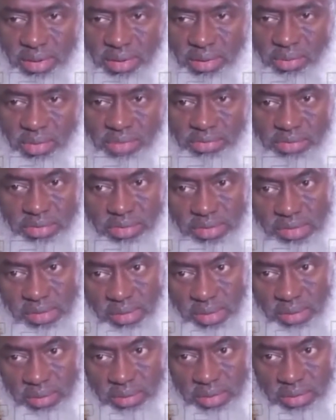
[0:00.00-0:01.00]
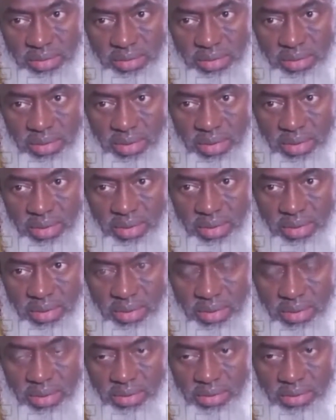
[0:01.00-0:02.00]
And we have to teach them this,
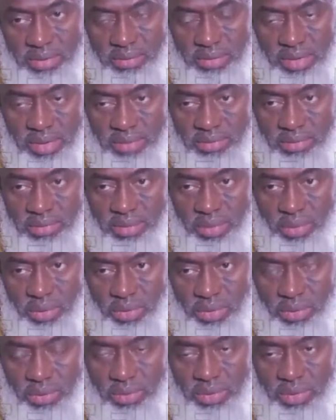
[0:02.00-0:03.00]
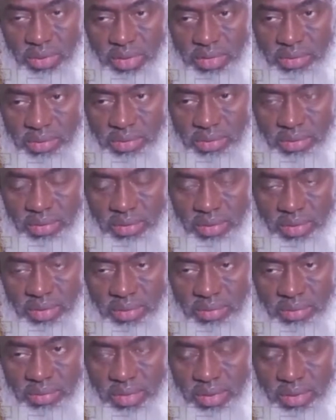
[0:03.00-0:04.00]
and sometimes when you go there and speak with
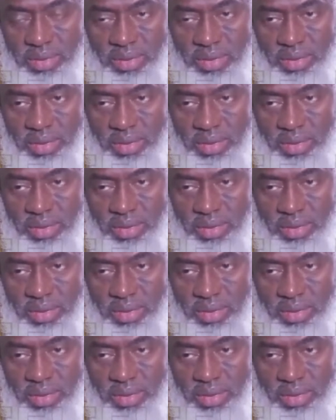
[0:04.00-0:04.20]
them,